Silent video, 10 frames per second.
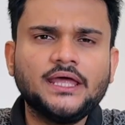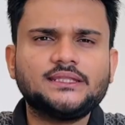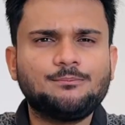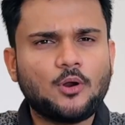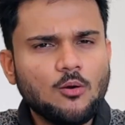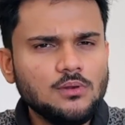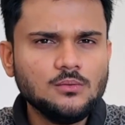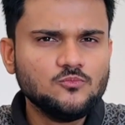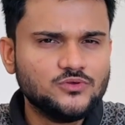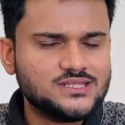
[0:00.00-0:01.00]
The
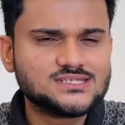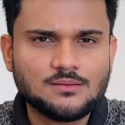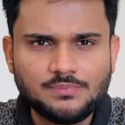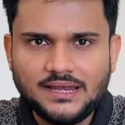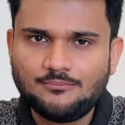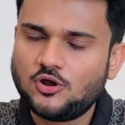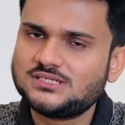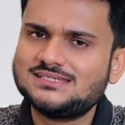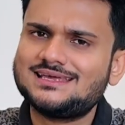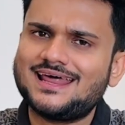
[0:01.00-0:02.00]
problem with this complete
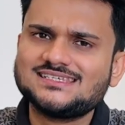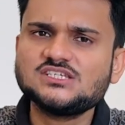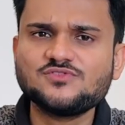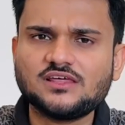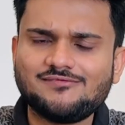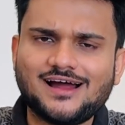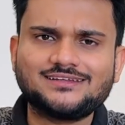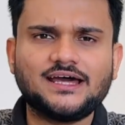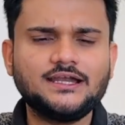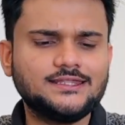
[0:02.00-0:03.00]
process arises with the
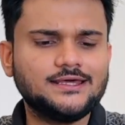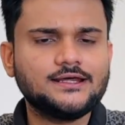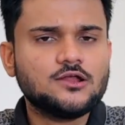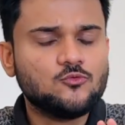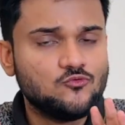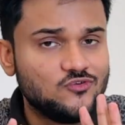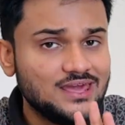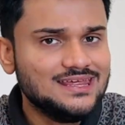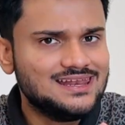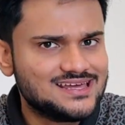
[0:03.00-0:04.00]
fact that there are
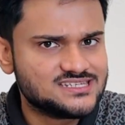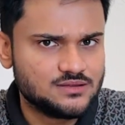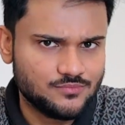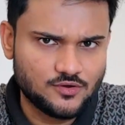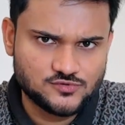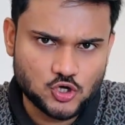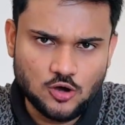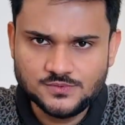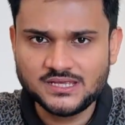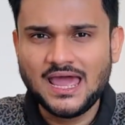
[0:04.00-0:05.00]
very less number of
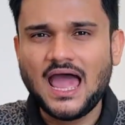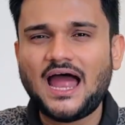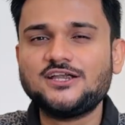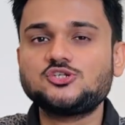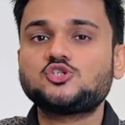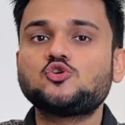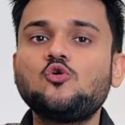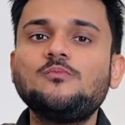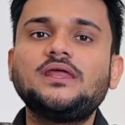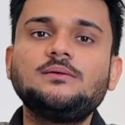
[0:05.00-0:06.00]
jobs, and
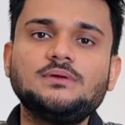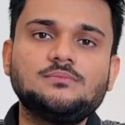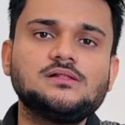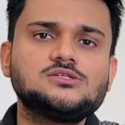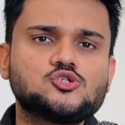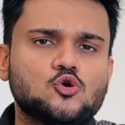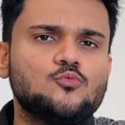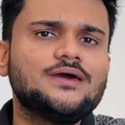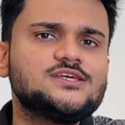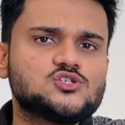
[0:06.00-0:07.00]
so many people, so
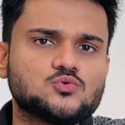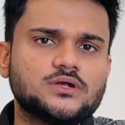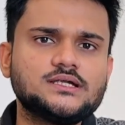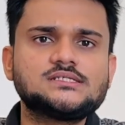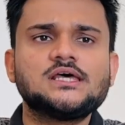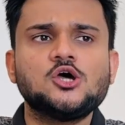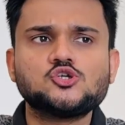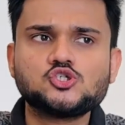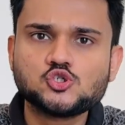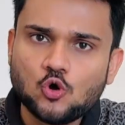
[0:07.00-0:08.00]
many students,
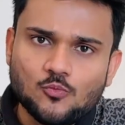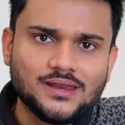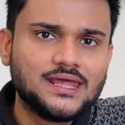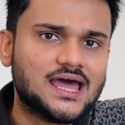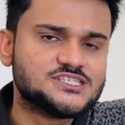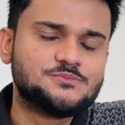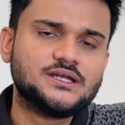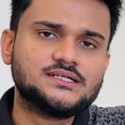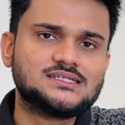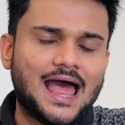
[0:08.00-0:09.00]
so many aspirants